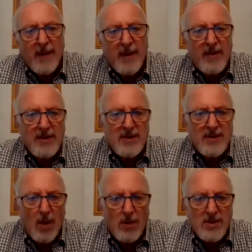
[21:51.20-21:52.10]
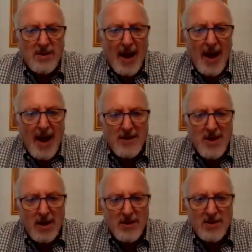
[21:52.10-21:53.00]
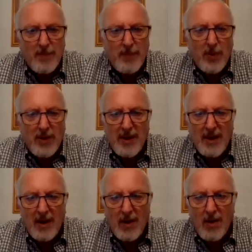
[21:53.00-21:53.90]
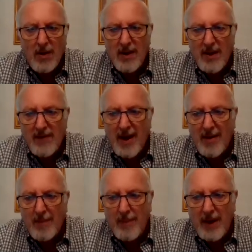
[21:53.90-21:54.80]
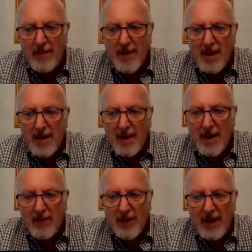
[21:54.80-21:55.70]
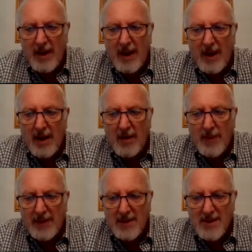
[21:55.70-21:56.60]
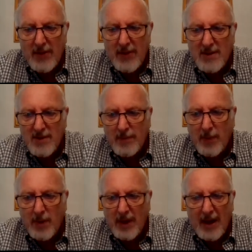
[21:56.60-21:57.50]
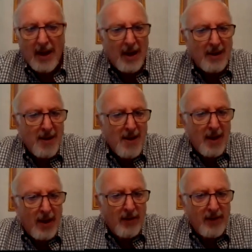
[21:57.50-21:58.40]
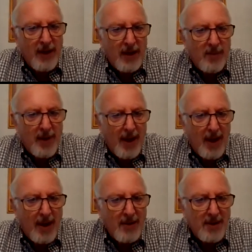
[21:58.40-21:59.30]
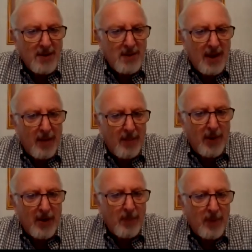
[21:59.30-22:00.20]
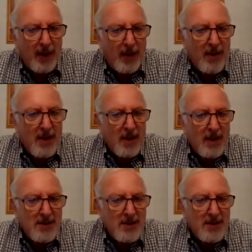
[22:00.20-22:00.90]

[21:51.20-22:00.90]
This whole side is not supported any longer. They've got a beam, over here, but there's nothing supporting it. Over here behind this brick pier is